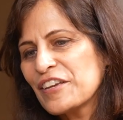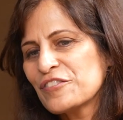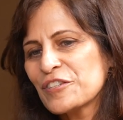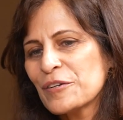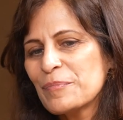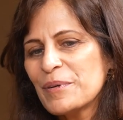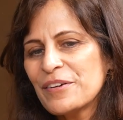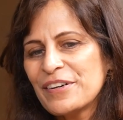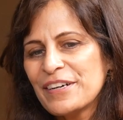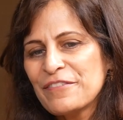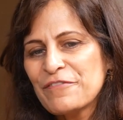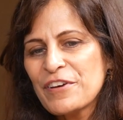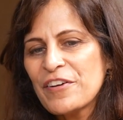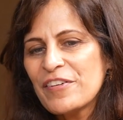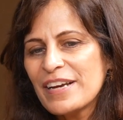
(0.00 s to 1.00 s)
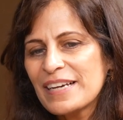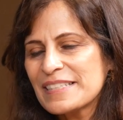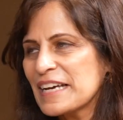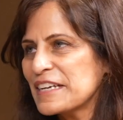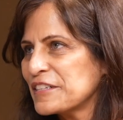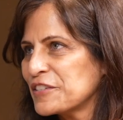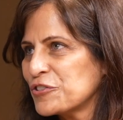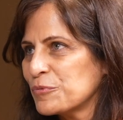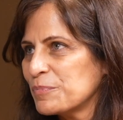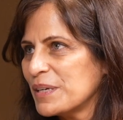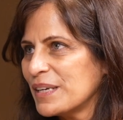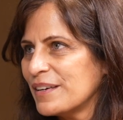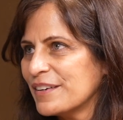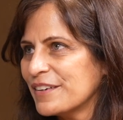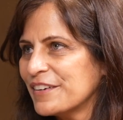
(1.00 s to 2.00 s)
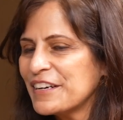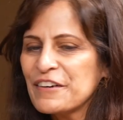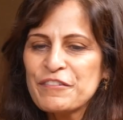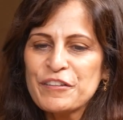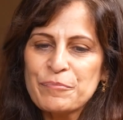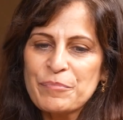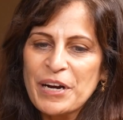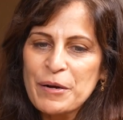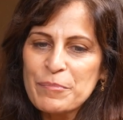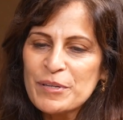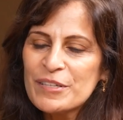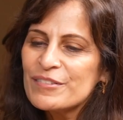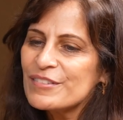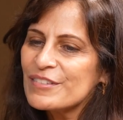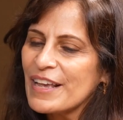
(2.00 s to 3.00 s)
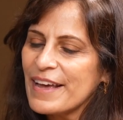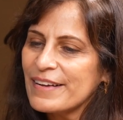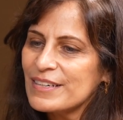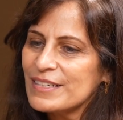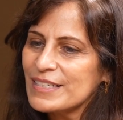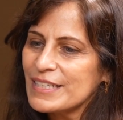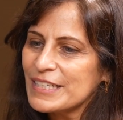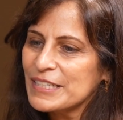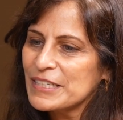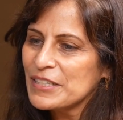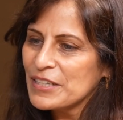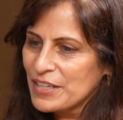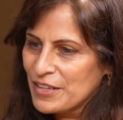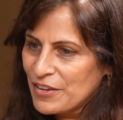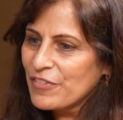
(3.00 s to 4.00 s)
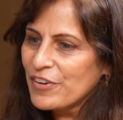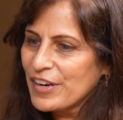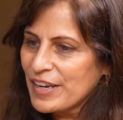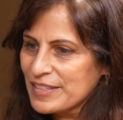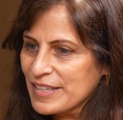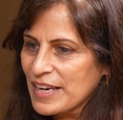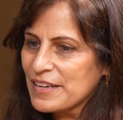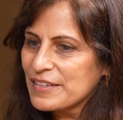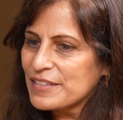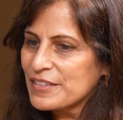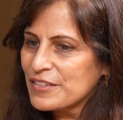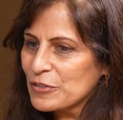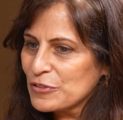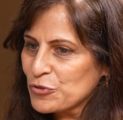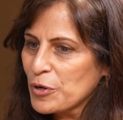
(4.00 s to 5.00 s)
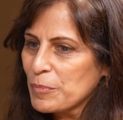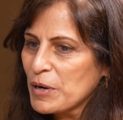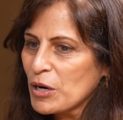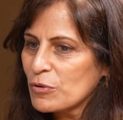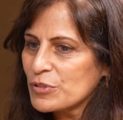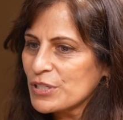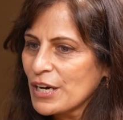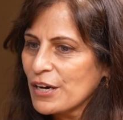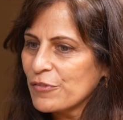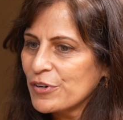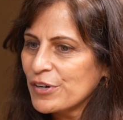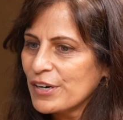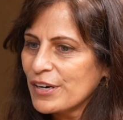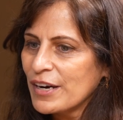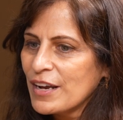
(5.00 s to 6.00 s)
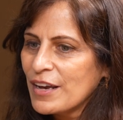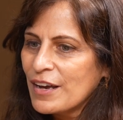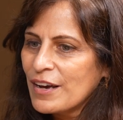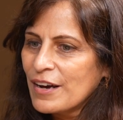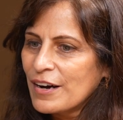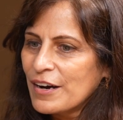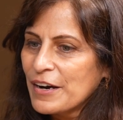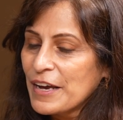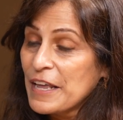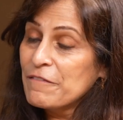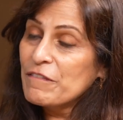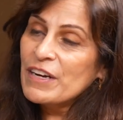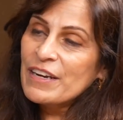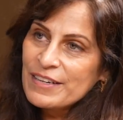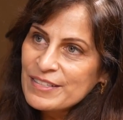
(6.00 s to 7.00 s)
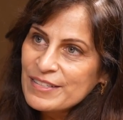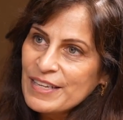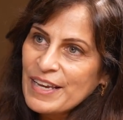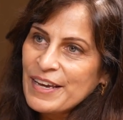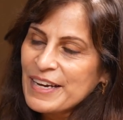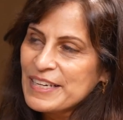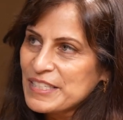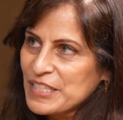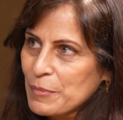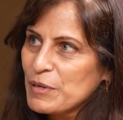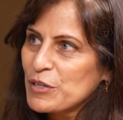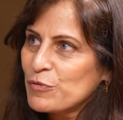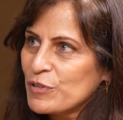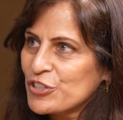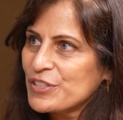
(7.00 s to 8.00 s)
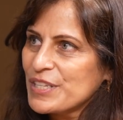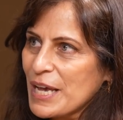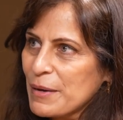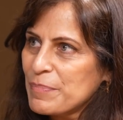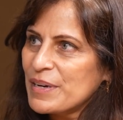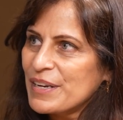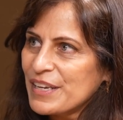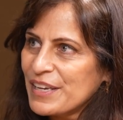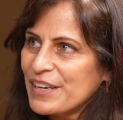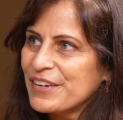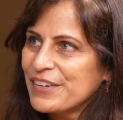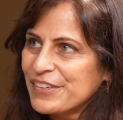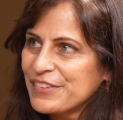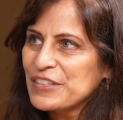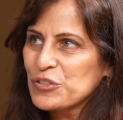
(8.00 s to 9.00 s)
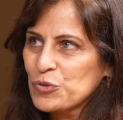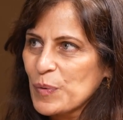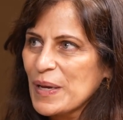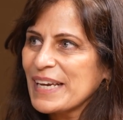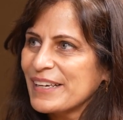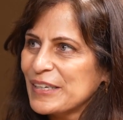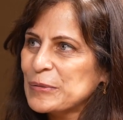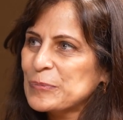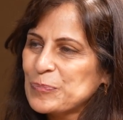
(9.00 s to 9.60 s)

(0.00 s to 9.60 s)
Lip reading: you, Sameer, and very excited to be here and with Primus, and very excited also about our NVIDIA's AI Summit, which is happening here this week.